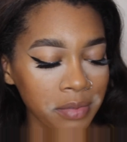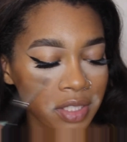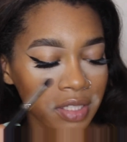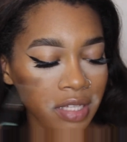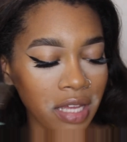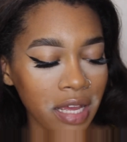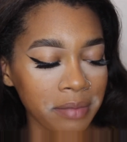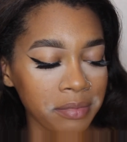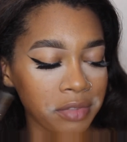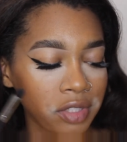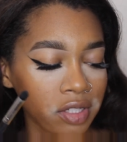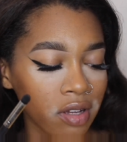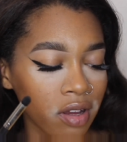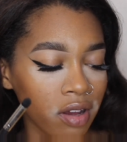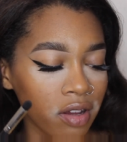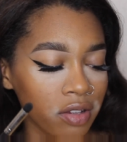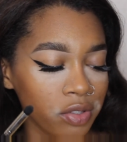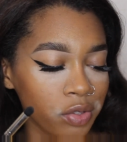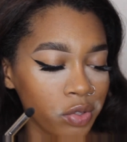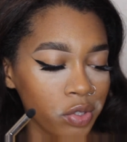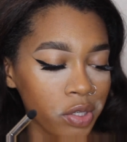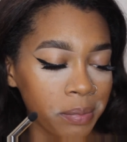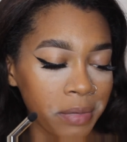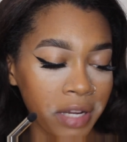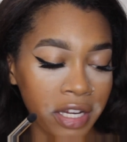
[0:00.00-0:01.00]
It's time to
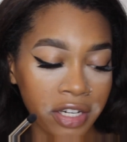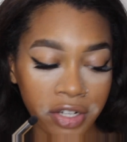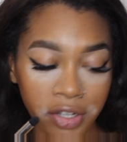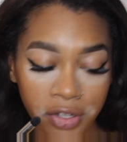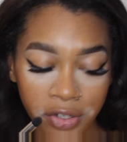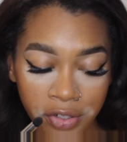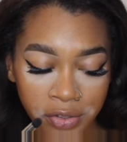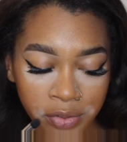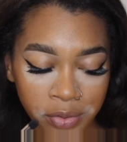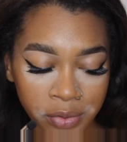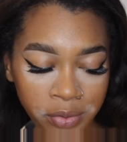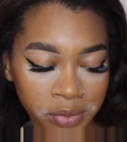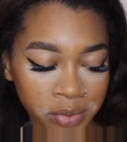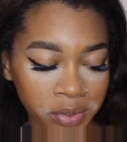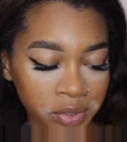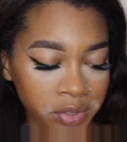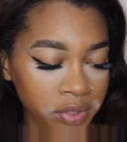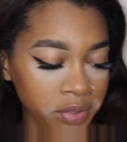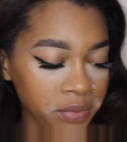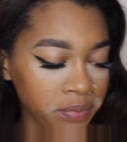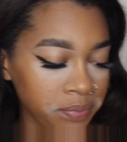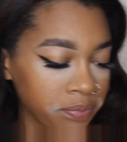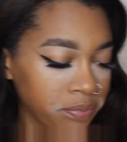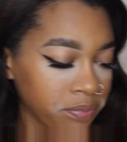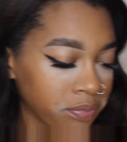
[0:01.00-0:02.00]
contour my
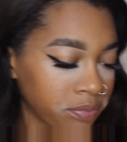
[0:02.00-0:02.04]
nose.